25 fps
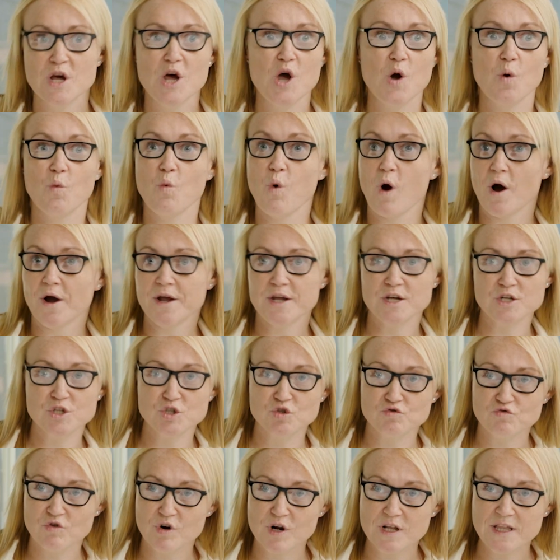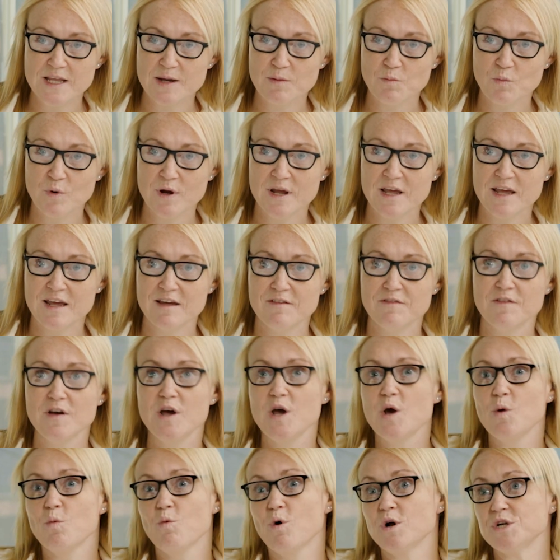Yeah. What are you struggling with?
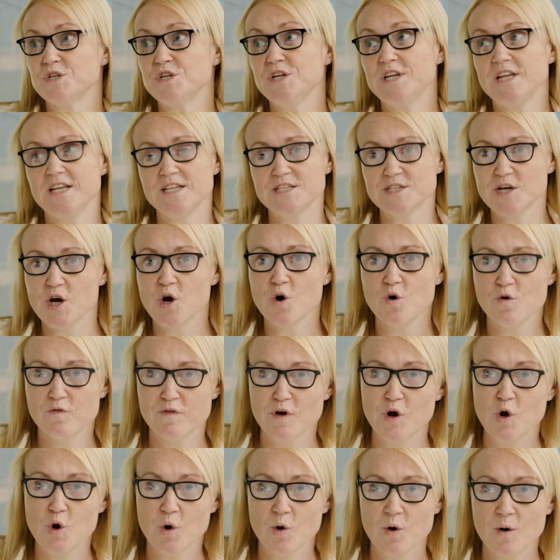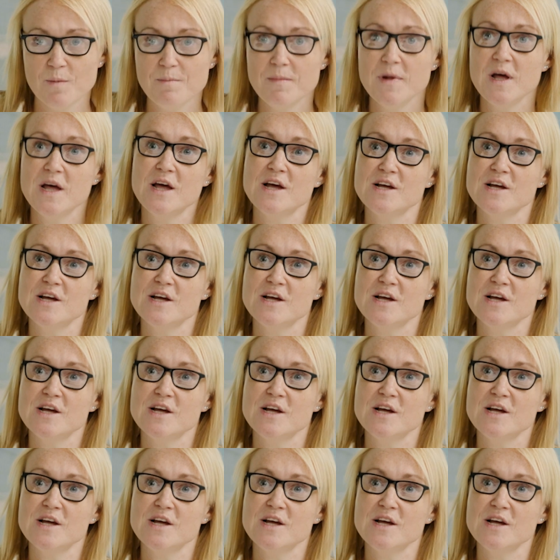What do you need to overcome?